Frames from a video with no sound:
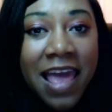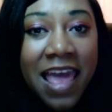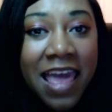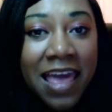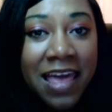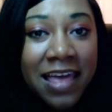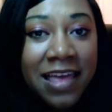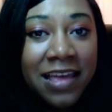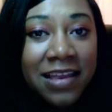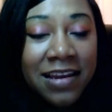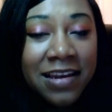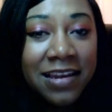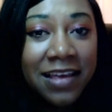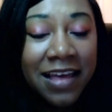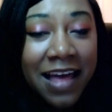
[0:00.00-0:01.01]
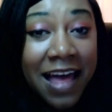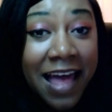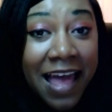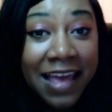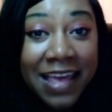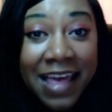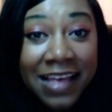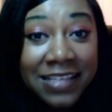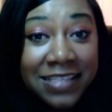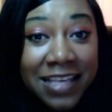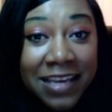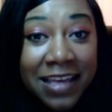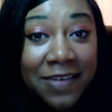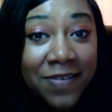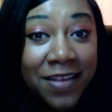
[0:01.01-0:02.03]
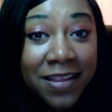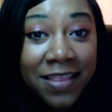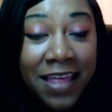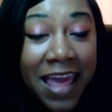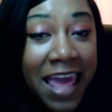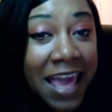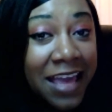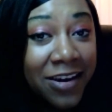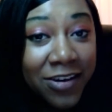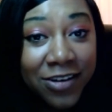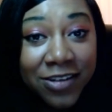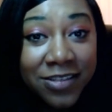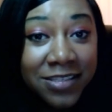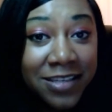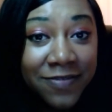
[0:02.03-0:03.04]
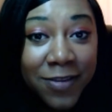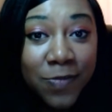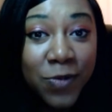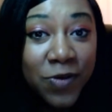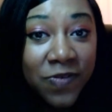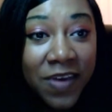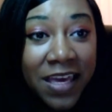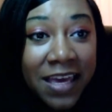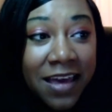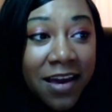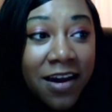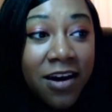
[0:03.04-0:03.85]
and I guess that even the haters of the movie